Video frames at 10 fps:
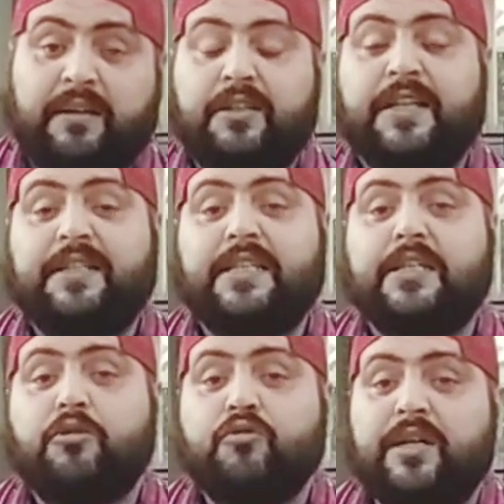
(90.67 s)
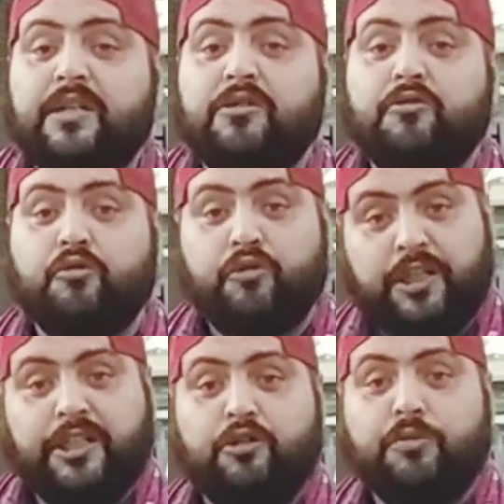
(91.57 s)
we suggest students to
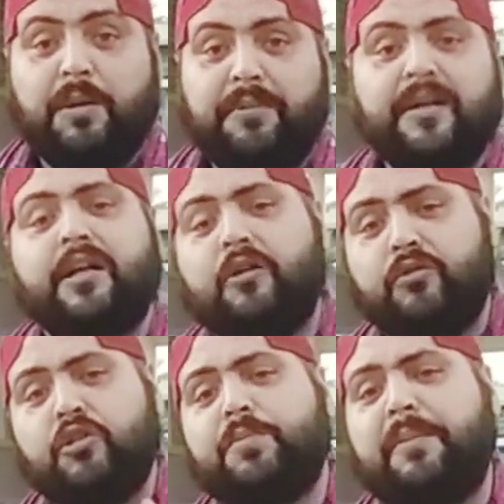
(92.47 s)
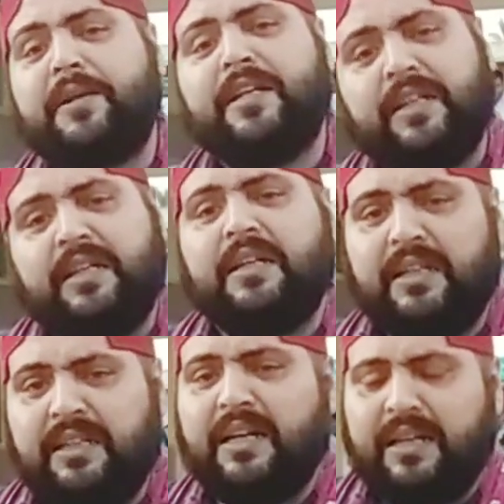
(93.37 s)
read newspaper, now newspaper in
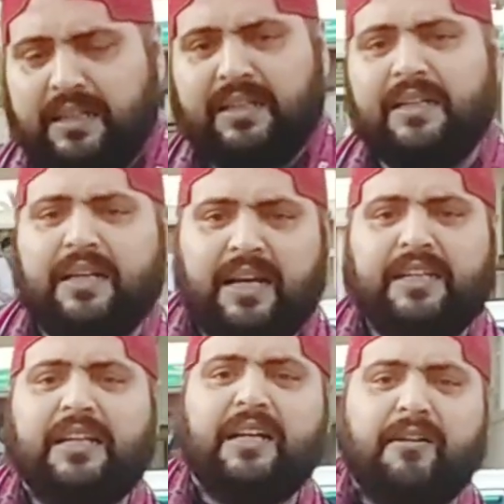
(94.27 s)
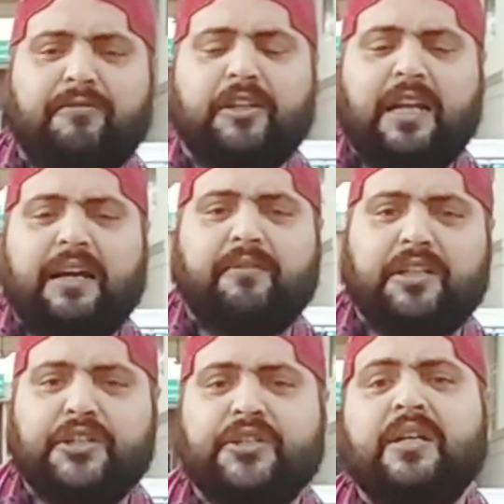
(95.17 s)
any of the
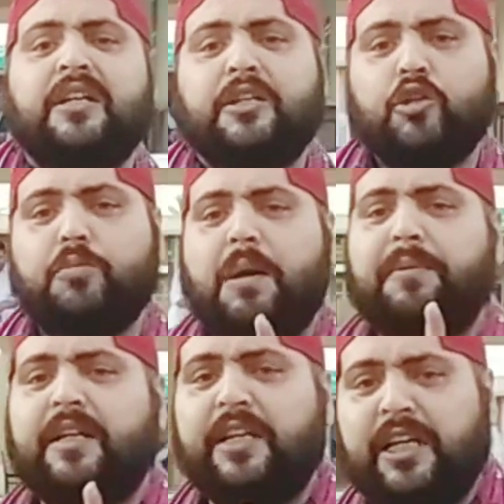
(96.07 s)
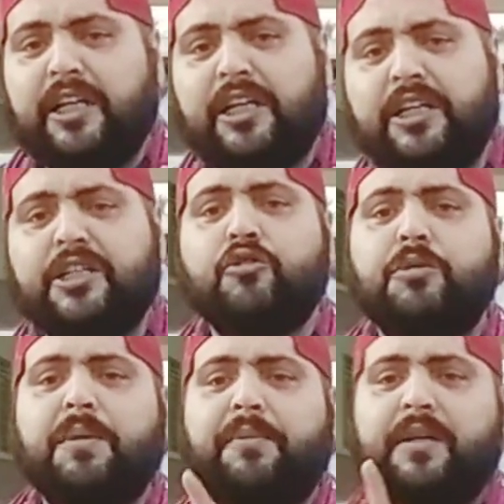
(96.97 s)
languages, newspaper in English,
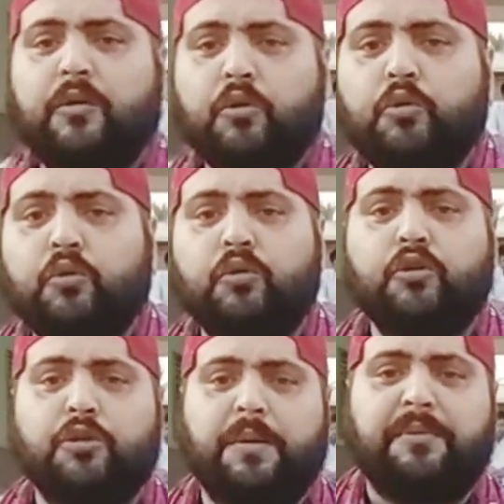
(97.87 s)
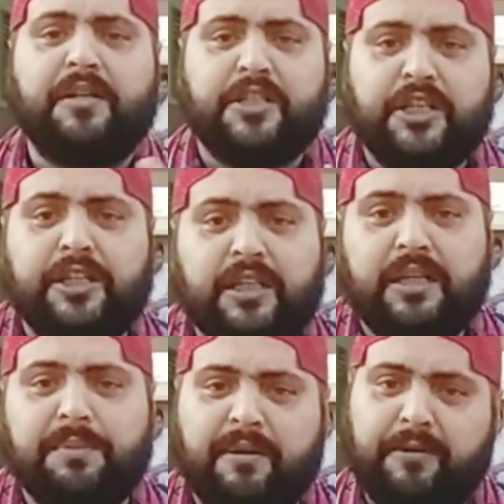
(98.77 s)
newspaper in Urdu, newspaper in
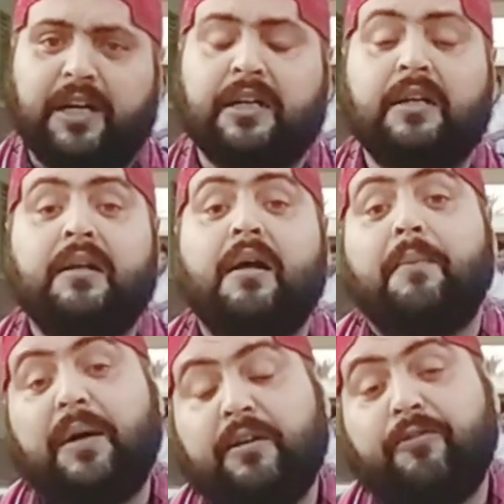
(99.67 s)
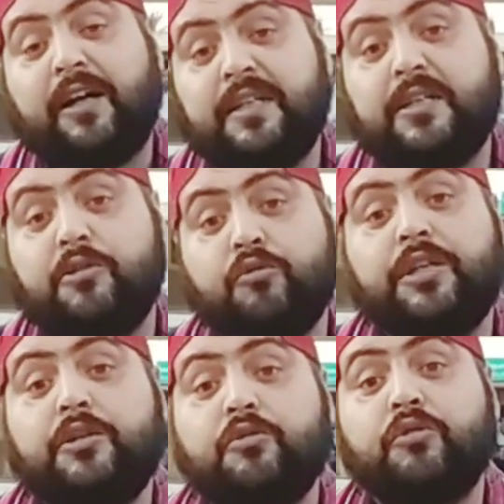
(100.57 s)
Sindhi may work, but for this you
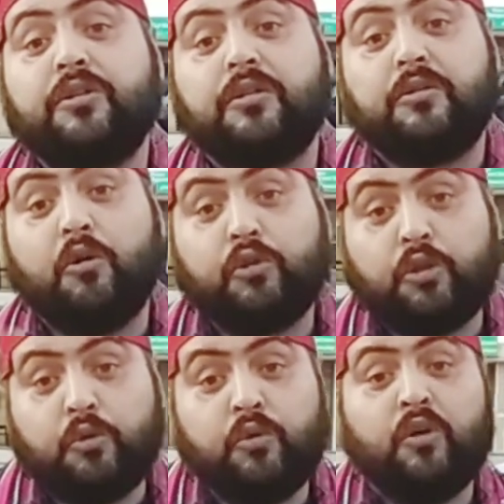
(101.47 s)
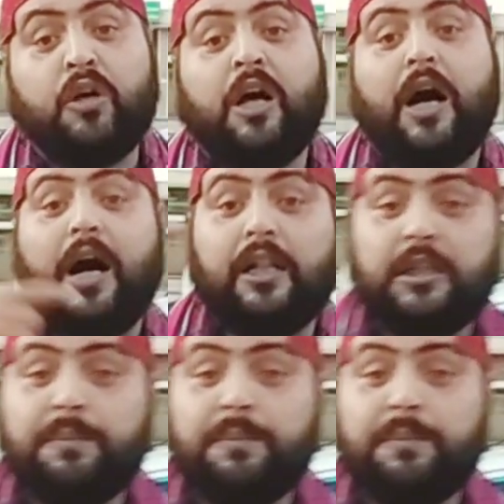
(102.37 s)
need to go through all the